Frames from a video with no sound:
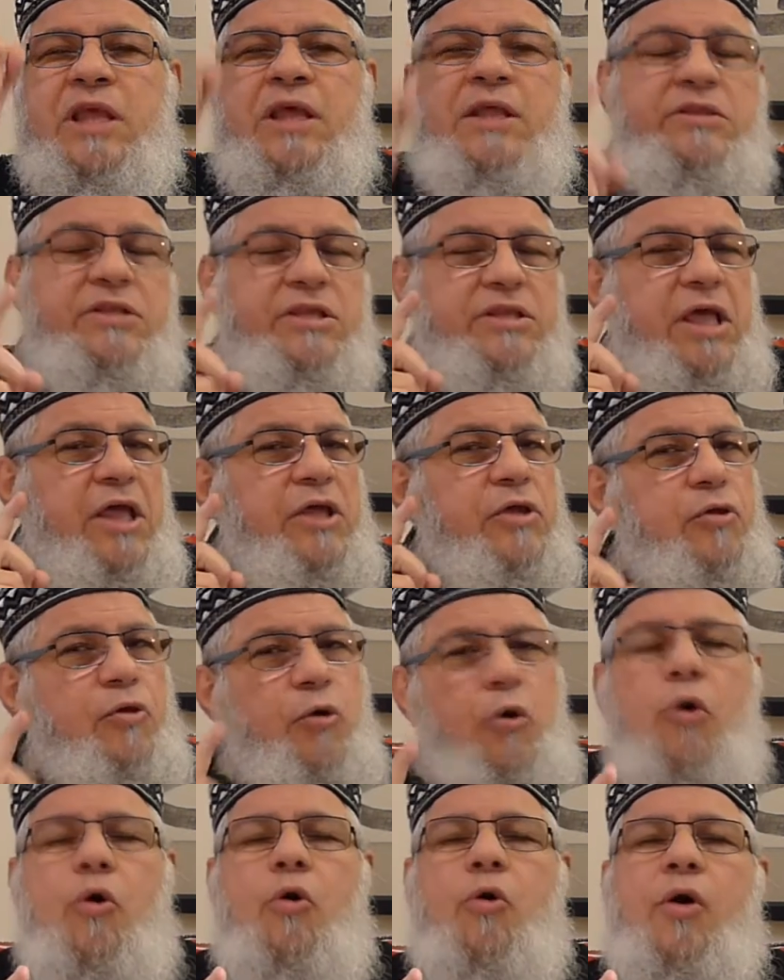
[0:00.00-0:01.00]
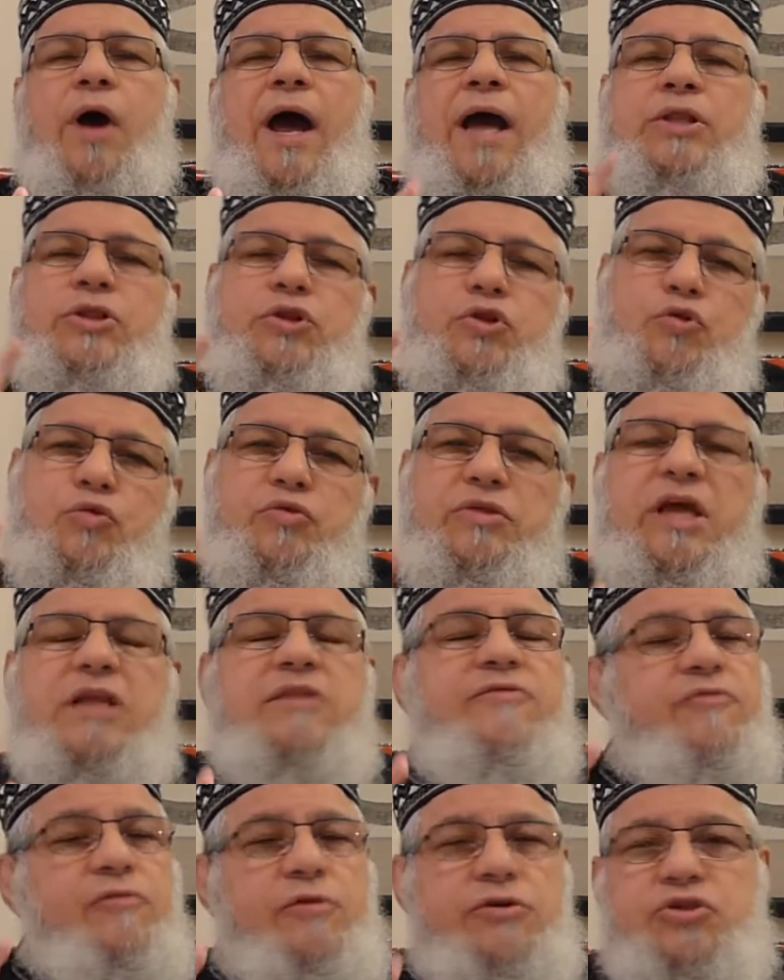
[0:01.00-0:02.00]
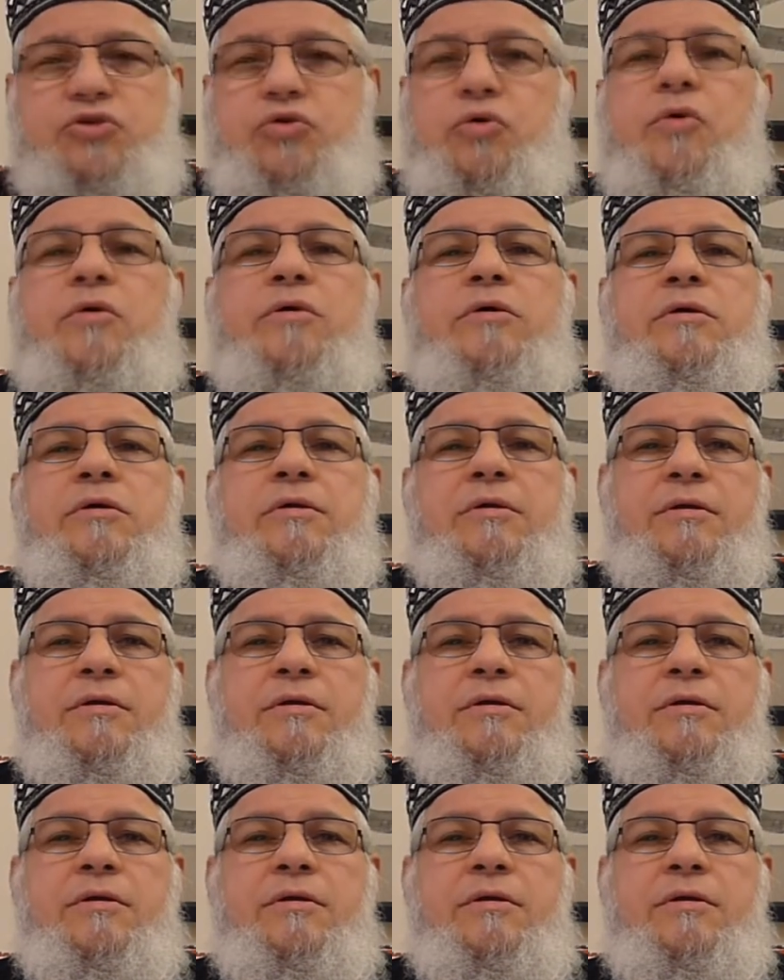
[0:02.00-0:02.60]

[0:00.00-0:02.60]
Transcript: Did I go and do that for a show?